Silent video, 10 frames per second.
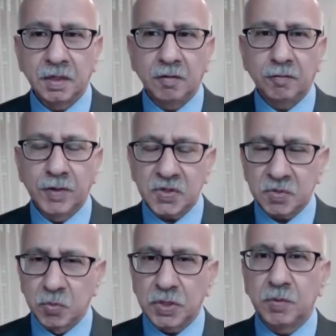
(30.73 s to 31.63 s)
First
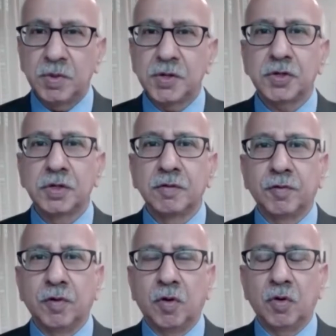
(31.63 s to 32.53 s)
motivation
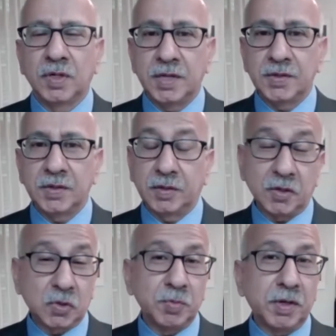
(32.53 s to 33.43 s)
for organizing, there are
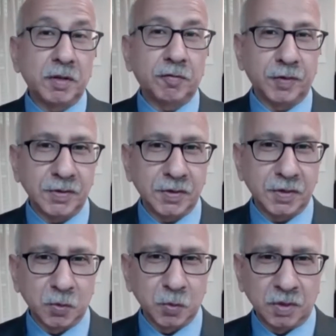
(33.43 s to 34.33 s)
too many fairs in
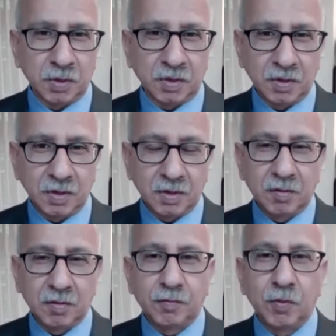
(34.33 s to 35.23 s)
the world
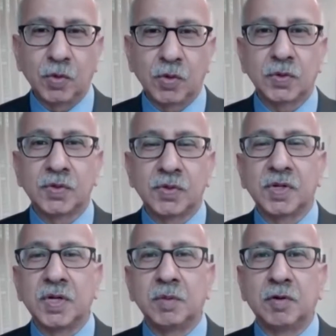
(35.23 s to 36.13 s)
focused on
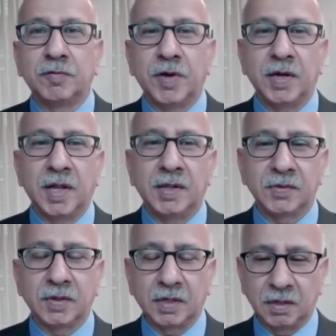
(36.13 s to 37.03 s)
sustainable
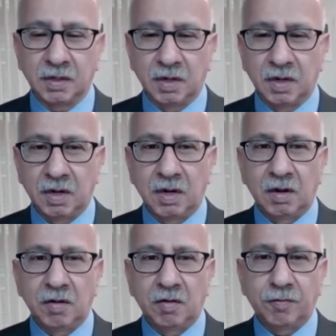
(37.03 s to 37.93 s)
financing.
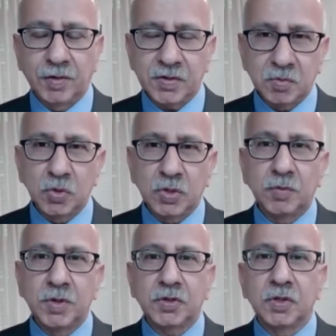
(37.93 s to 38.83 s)
First
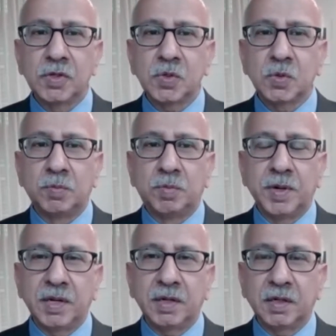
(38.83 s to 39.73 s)
motivation is to
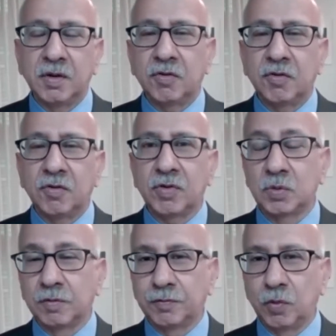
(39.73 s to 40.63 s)
bring countries to
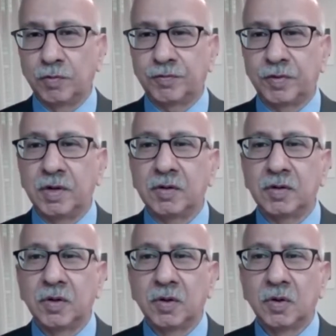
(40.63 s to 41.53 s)
the forefront
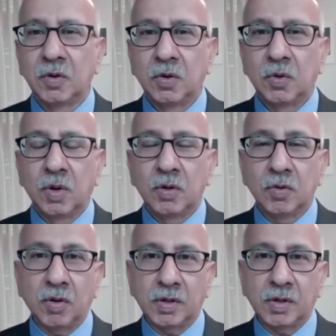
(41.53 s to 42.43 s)
who are
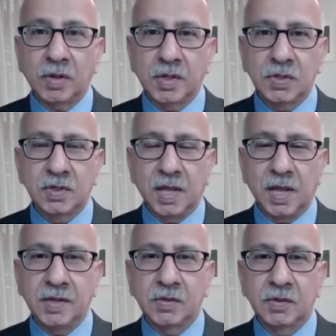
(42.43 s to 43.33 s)
not considered
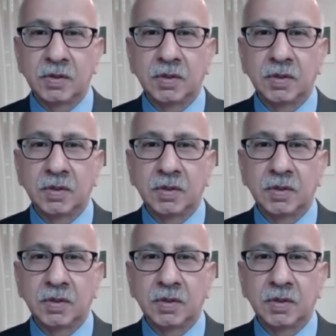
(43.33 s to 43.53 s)
as